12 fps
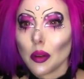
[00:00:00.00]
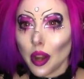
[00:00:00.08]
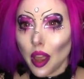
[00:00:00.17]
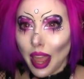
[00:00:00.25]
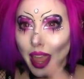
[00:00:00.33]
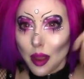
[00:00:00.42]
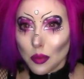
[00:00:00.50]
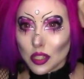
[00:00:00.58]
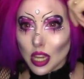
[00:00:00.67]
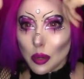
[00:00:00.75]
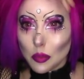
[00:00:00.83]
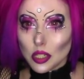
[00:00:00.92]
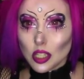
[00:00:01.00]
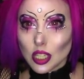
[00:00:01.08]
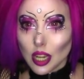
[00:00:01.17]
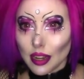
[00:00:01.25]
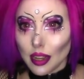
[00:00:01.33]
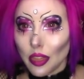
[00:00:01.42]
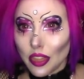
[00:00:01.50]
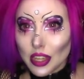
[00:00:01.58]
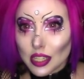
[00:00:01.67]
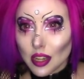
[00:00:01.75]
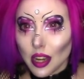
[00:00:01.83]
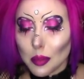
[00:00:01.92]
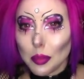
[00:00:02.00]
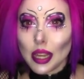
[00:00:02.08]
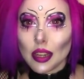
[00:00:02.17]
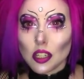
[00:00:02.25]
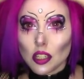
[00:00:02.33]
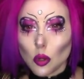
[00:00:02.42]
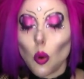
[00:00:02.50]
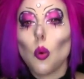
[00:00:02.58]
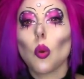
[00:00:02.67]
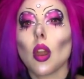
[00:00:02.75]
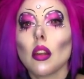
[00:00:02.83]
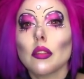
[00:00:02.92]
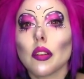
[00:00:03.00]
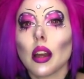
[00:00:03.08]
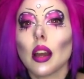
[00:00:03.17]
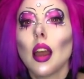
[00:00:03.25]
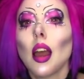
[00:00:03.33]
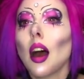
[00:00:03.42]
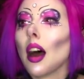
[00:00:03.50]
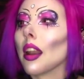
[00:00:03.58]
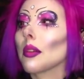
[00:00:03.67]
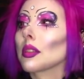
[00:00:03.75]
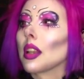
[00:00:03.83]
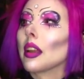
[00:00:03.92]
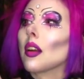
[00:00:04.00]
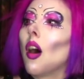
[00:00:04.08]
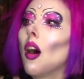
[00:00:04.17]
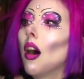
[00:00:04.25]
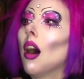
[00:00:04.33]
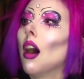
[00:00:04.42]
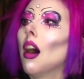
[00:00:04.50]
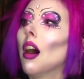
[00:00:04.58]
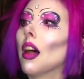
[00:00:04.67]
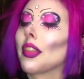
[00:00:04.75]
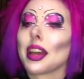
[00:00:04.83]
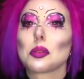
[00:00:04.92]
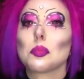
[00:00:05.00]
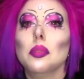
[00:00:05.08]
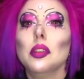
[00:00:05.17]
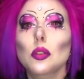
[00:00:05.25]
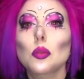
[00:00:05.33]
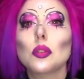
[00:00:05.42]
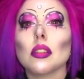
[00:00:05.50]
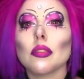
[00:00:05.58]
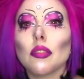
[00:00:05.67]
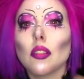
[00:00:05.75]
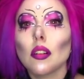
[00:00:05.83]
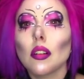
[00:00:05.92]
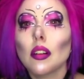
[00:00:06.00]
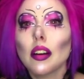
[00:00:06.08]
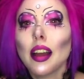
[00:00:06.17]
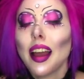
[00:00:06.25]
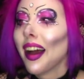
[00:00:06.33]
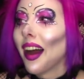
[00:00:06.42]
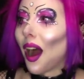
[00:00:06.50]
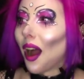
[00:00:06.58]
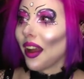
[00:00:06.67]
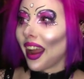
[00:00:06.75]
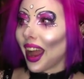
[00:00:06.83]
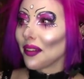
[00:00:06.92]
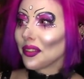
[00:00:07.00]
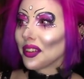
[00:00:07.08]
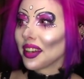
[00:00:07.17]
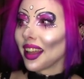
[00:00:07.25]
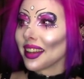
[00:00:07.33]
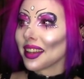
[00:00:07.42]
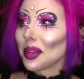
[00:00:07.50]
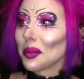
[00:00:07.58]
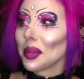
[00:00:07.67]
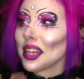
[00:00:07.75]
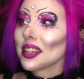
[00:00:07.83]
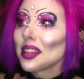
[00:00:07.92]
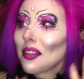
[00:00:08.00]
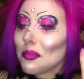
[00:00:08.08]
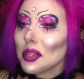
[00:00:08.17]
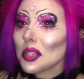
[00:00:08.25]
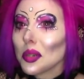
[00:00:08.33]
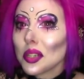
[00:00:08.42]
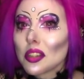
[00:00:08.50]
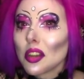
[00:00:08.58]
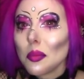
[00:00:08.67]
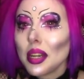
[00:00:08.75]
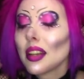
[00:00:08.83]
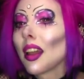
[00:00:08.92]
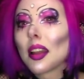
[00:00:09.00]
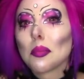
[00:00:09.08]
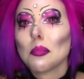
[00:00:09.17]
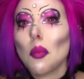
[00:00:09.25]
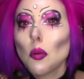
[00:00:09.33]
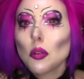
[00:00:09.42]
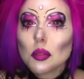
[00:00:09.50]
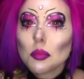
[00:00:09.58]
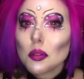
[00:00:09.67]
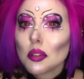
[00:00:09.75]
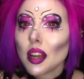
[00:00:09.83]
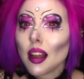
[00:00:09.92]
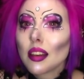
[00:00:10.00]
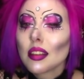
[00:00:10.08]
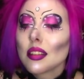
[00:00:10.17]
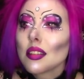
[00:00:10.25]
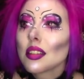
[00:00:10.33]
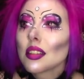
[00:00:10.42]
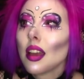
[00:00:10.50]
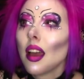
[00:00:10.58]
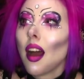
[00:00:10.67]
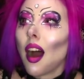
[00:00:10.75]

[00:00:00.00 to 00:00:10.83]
ago, and her hair was, it was just like this kind of pink just all over, and I was like, oh, that's beautiful. I haven't, like, because I've been doing so many like multiple colours,